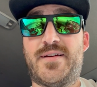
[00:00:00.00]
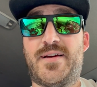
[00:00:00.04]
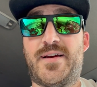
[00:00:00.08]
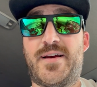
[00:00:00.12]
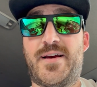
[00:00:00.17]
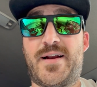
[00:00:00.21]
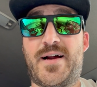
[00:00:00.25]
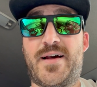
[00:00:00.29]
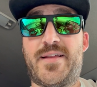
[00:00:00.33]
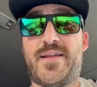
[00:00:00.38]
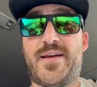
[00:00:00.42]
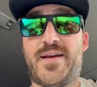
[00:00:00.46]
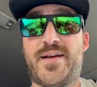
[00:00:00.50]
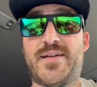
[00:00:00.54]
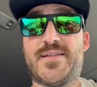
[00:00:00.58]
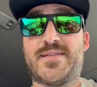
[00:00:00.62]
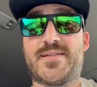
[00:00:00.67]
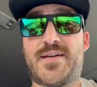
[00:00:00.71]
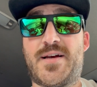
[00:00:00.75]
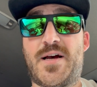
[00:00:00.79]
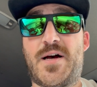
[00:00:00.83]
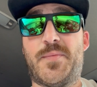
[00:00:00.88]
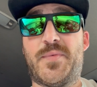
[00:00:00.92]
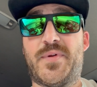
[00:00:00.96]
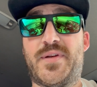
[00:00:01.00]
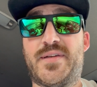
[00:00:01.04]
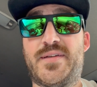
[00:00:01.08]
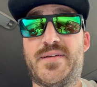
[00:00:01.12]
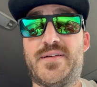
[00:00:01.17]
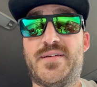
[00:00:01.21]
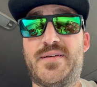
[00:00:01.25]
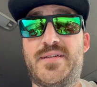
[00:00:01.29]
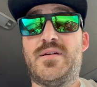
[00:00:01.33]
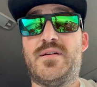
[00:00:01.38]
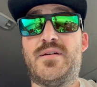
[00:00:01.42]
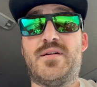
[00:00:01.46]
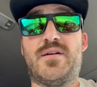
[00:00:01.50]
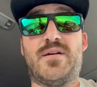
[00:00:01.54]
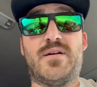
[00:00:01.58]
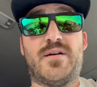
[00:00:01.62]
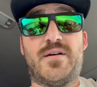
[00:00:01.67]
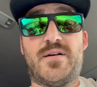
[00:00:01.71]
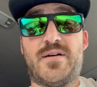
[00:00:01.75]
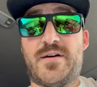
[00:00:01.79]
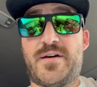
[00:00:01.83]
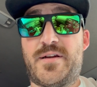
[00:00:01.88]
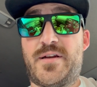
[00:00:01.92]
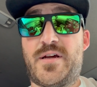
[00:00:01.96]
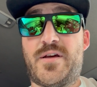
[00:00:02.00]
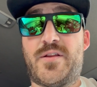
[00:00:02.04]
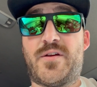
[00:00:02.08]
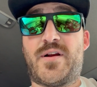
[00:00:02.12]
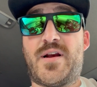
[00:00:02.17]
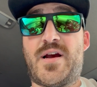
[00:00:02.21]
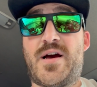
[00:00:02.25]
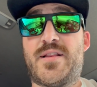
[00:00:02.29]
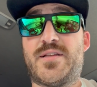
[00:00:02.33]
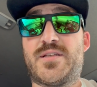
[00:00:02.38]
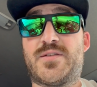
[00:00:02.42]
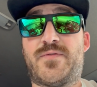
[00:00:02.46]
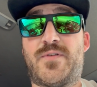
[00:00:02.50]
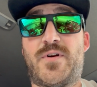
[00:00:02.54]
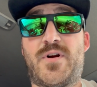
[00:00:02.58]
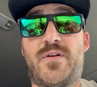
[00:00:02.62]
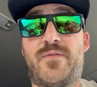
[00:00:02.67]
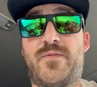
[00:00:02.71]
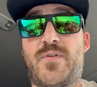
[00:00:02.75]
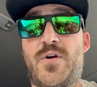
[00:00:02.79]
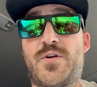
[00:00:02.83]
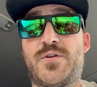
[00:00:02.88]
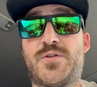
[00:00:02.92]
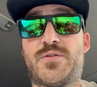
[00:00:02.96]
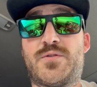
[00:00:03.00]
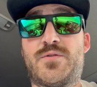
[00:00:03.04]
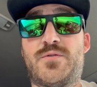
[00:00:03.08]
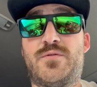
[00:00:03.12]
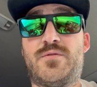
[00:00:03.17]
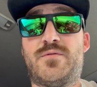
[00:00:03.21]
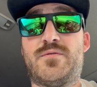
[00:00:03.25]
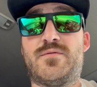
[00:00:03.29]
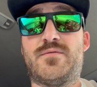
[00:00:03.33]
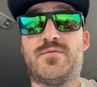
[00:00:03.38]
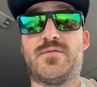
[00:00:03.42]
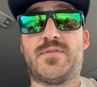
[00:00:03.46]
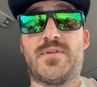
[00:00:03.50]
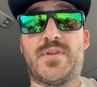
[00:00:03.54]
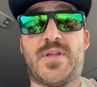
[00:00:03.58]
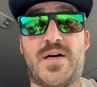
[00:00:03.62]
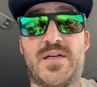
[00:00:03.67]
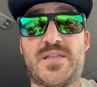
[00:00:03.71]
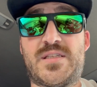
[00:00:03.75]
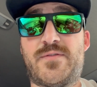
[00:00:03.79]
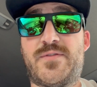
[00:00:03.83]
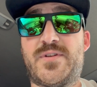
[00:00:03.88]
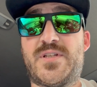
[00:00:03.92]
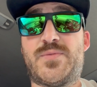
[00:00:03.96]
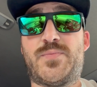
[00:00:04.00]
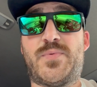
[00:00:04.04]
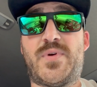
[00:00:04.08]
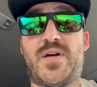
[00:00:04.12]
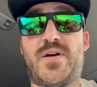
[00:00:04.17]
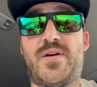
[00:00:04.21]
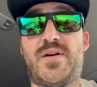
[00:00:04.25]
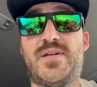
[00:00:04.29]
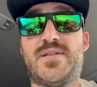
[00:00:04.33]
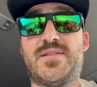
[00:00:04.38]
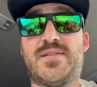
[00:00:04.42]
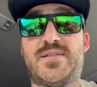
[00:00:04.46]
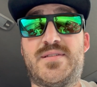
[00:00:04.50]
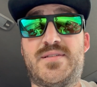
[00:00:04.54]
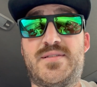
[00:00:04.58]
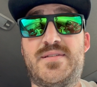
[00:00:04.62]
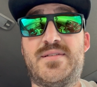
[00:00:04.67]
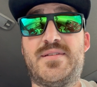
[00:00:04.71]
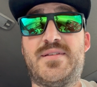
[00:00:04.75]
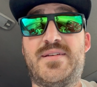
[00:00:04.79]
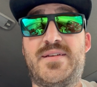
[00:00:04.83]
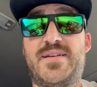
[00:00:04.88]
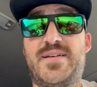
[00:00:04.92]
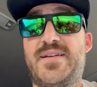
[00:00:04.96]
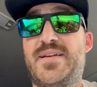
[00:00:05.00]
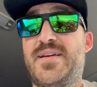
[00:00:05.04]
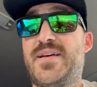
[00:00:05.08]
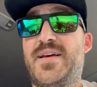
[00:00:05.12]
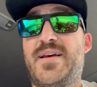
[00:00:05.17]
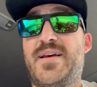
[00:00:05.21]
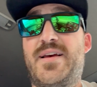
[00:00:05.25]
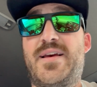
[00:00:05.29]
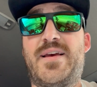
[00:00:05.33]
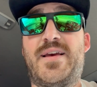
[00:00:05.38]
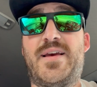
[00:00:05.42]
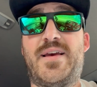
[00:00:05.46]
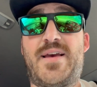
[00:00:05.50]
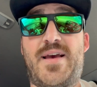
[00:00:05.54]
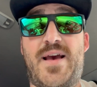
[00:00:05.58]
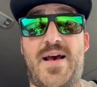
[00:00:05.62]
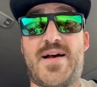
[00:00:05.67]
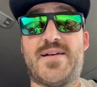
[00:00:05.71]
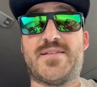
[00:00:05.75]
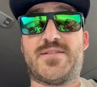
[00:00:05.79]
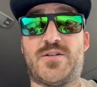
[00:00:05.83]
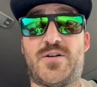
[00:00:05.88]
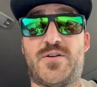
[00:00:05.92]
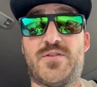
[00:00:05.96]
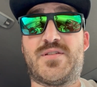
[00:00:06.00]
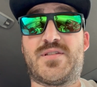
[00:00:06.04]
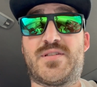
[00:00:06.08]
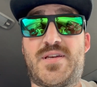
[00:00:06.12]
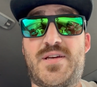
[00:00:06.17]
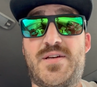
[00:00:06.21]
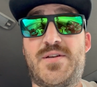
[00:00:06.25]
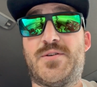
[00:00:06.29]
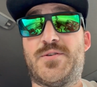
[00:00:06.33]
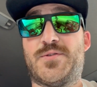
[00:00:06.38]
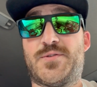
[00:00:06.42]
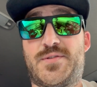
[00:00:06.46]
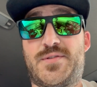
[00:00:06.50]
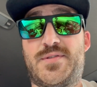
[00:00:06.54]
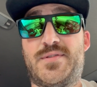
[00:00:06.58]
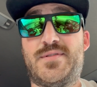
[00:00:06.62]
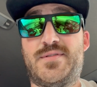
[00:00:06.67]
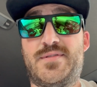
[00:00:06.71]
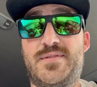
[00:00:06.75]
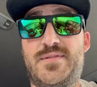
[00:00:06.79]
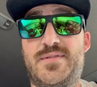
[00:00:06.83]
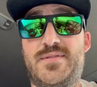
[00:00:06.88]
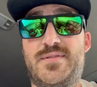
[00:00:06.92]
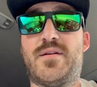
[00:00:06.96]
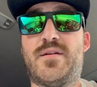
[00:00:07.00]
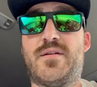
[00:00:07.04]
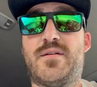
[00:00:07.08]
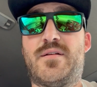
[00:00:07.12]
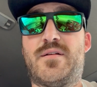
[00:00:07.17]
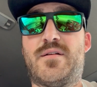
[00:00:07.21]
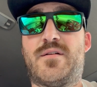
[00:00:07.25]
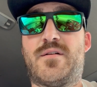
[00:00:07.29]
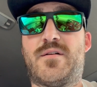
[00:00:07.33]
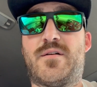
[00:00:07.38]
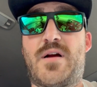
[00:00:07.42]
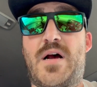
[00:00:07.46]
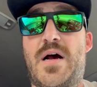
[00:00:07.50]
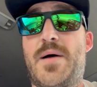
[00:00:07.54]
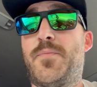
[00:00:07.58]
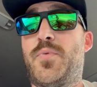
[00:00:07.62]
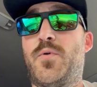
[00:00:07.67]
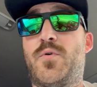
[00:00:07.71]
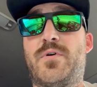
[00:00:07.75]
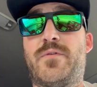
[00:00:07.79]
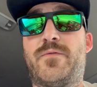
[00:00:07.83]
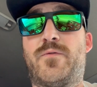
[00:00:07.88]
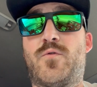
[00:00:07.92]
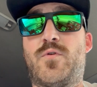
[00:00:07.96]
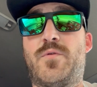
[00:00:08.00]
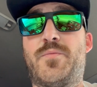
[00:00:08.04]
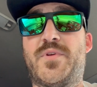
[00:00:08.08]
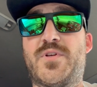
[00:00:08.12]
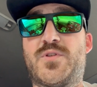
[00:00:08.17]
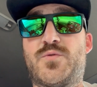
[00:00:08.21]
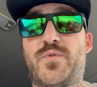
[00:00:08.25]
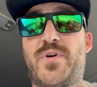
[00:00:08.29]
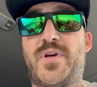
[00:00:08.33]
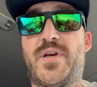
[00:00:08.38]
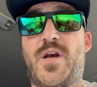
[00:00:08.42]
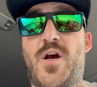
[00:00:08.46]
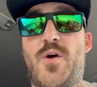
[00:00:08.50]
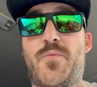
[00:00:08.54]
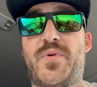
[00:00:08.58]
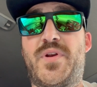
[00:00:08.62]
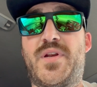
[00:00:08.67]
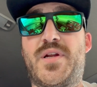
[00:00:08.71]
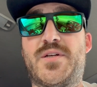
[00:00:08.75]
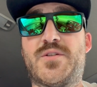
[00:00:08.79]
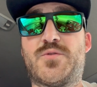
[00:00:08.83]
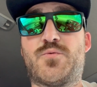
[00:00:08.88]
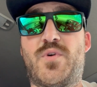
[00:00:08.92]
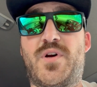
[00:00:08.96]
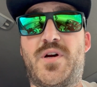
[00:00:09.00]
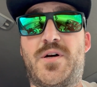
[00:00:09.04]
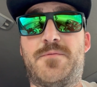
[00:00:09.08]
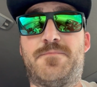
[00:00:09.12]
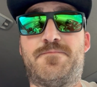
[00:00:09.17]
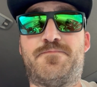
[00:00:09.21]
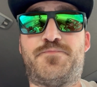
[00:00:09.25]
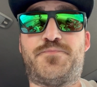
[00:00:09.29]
And I think it's coming. Another guy that's very versatile, lots of experience. He has all the skills. I'm pulling for him this week. Hope he does well.